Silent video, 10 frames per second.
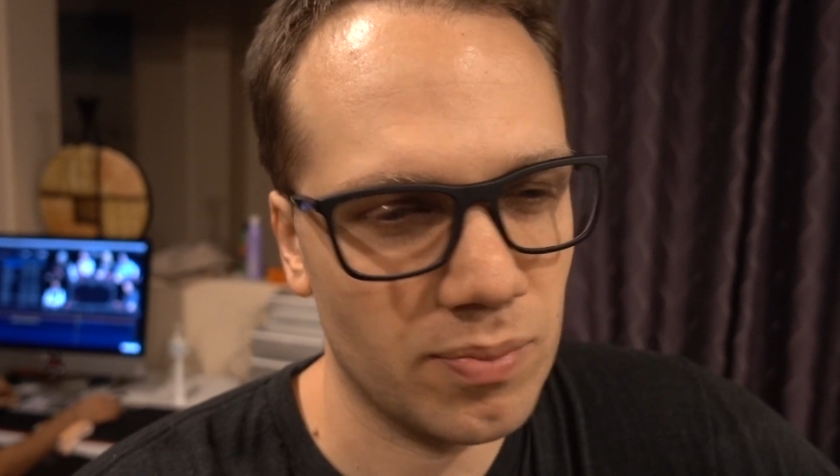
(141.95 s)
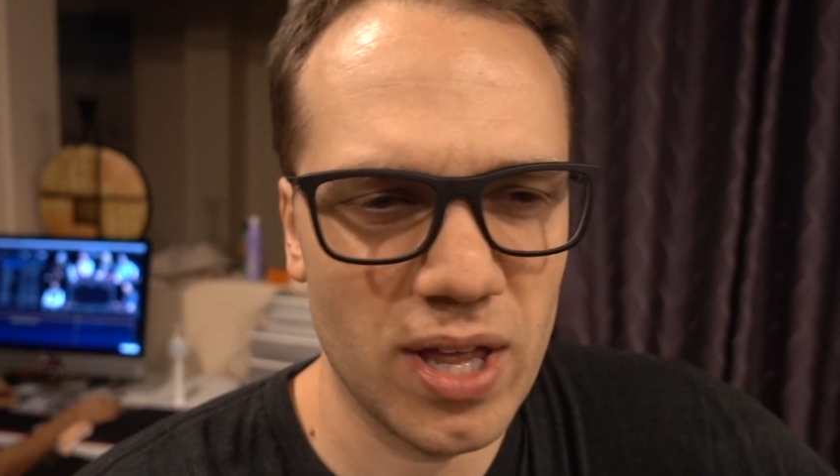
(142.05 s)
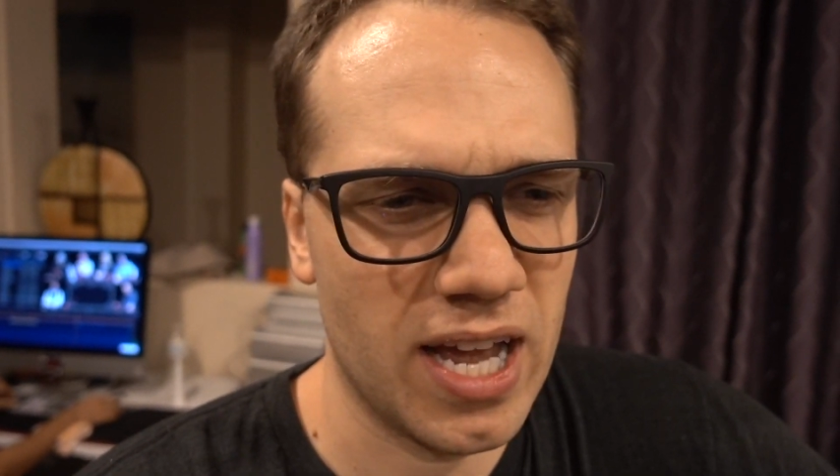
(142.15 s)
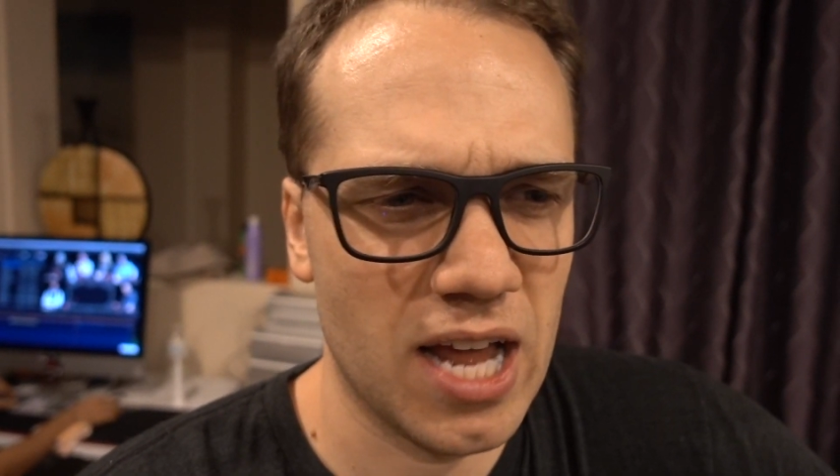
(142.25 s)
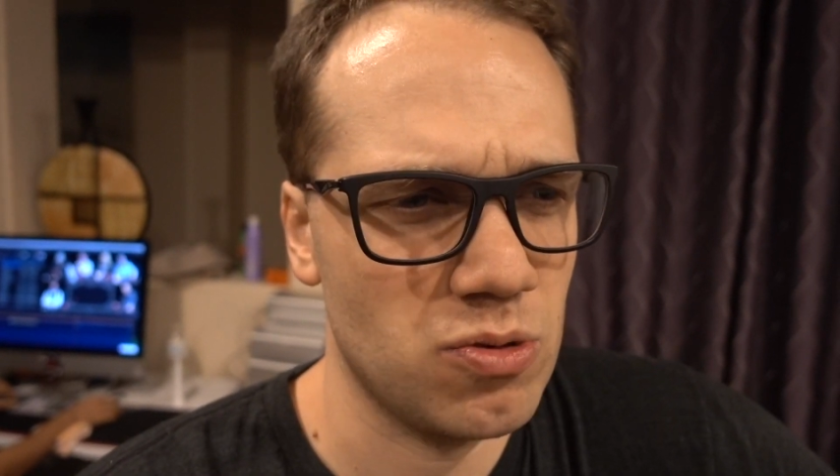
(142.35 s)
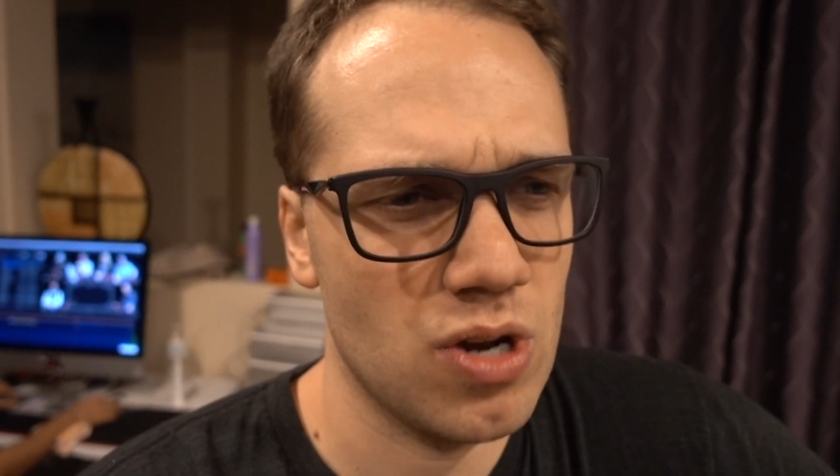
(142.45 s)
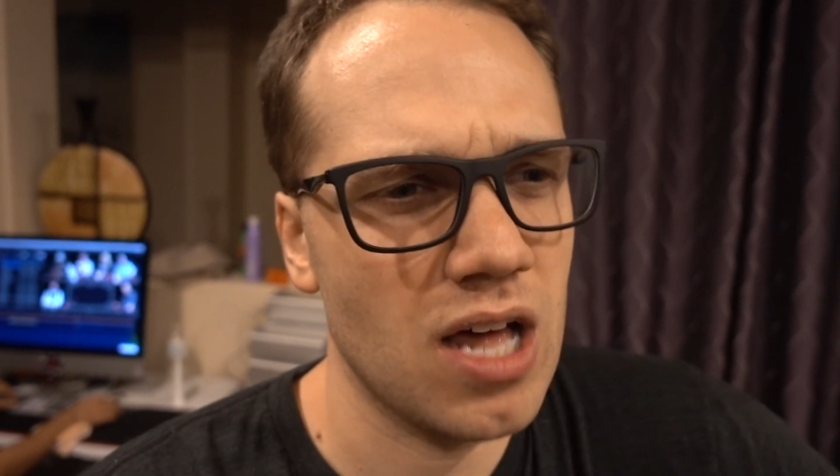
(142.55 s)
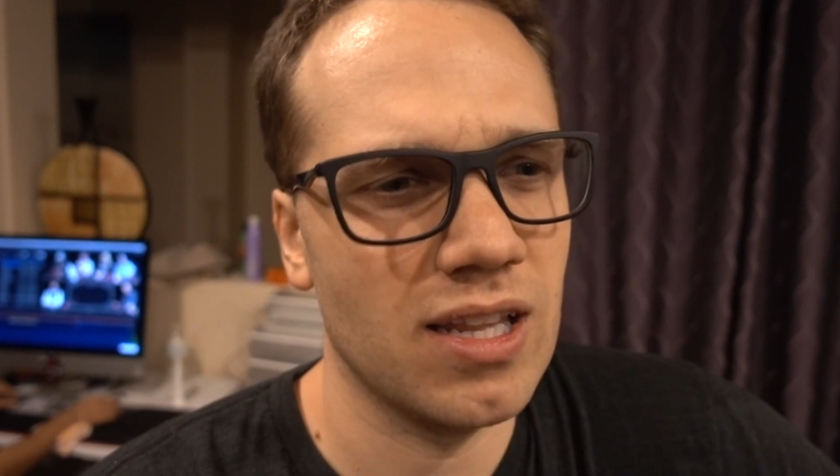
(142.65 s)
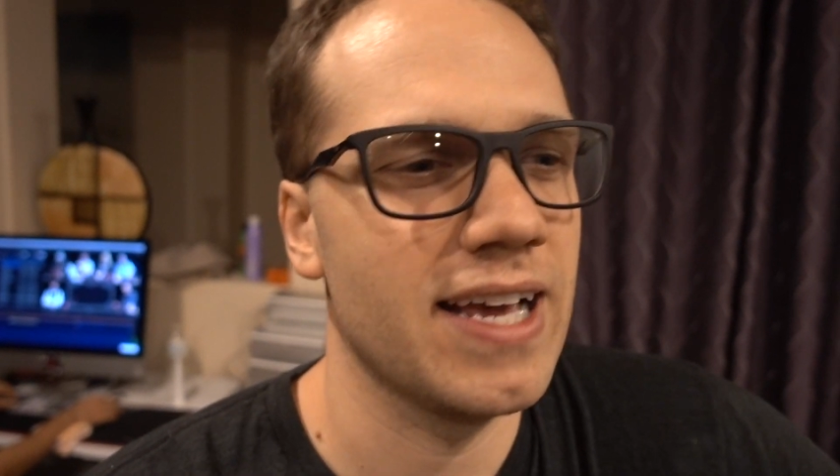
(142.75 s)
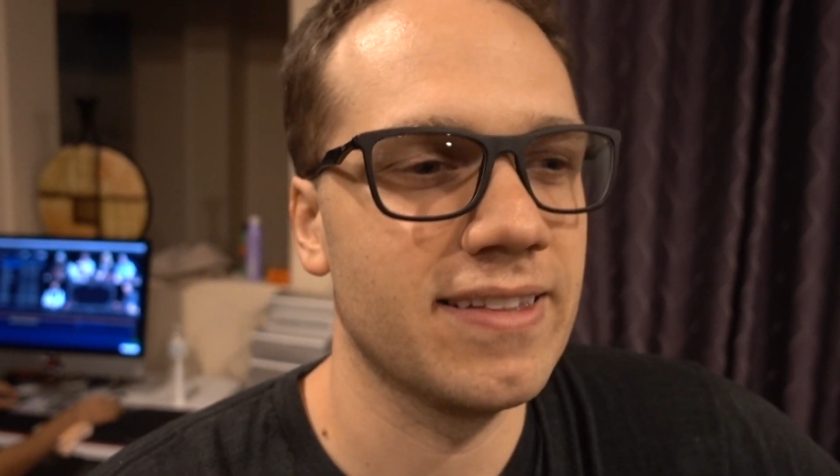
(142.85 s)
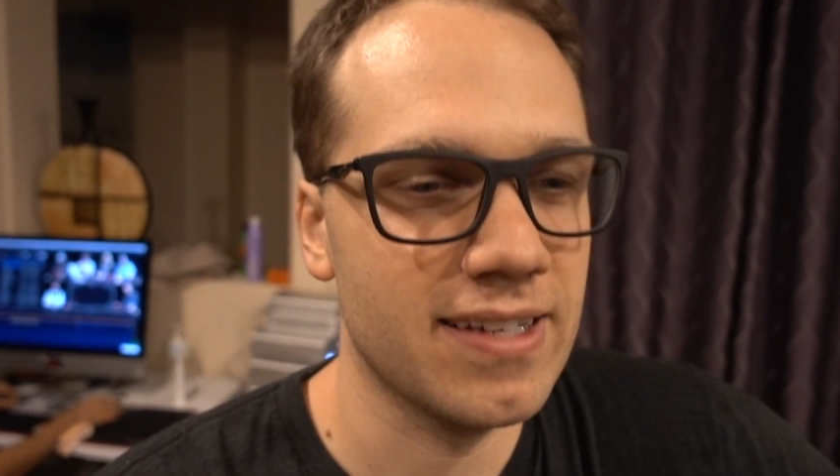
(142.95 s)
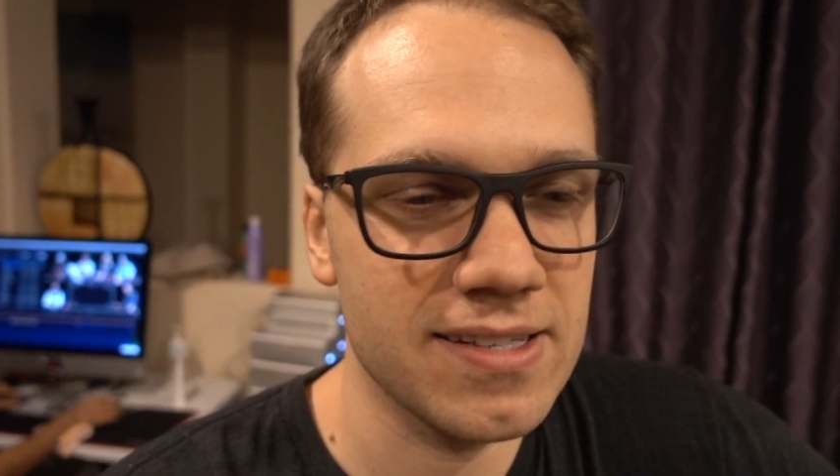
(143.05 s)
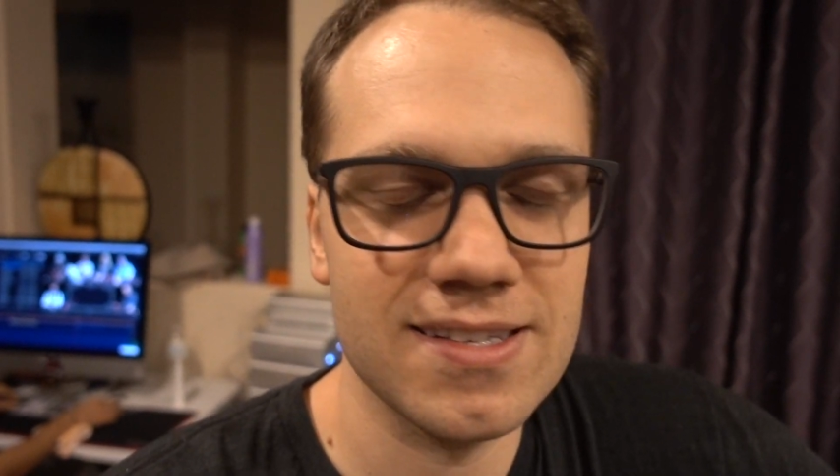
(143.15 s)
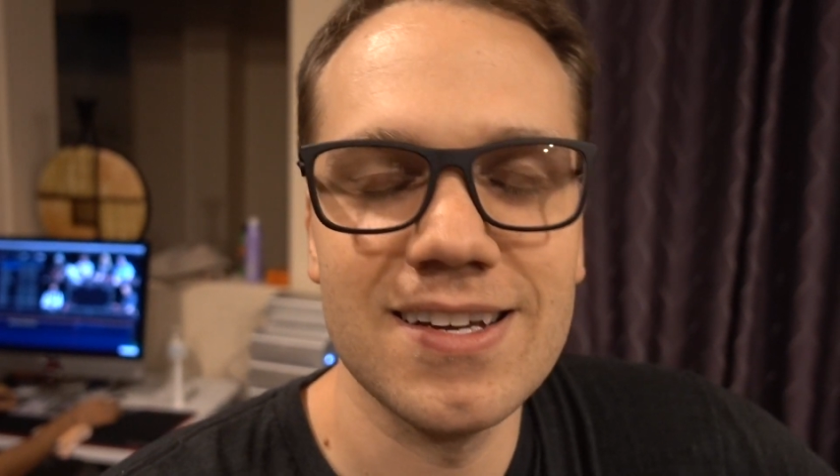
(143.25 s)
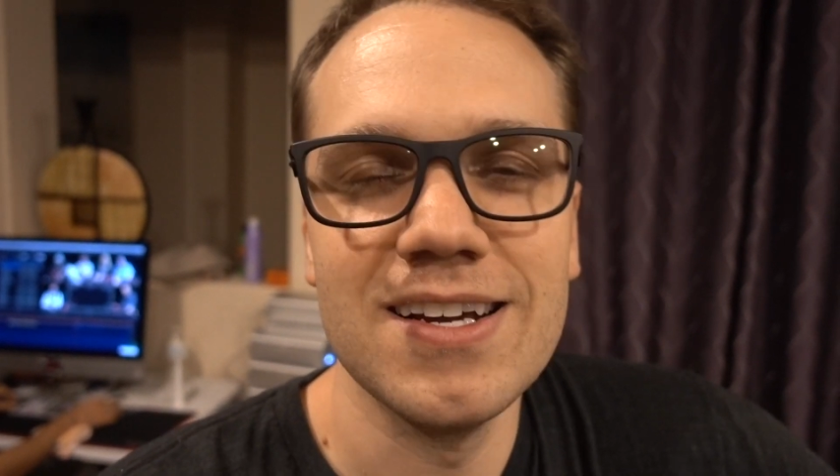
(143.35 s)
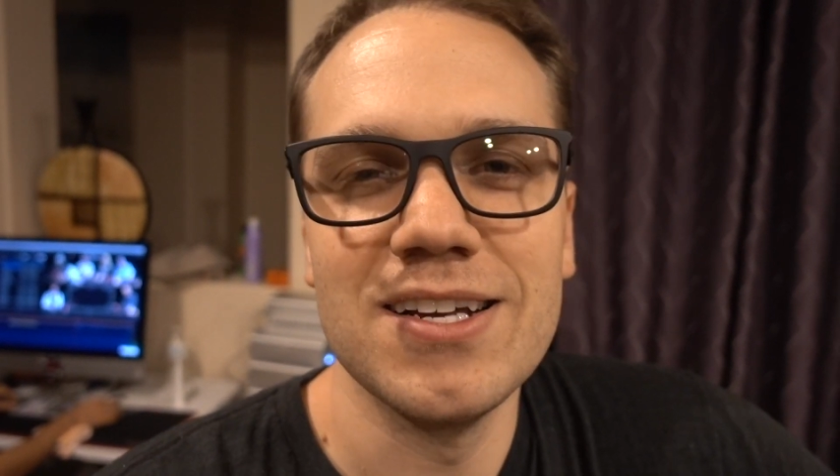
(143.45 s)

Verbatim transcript: Blake, I do not like this.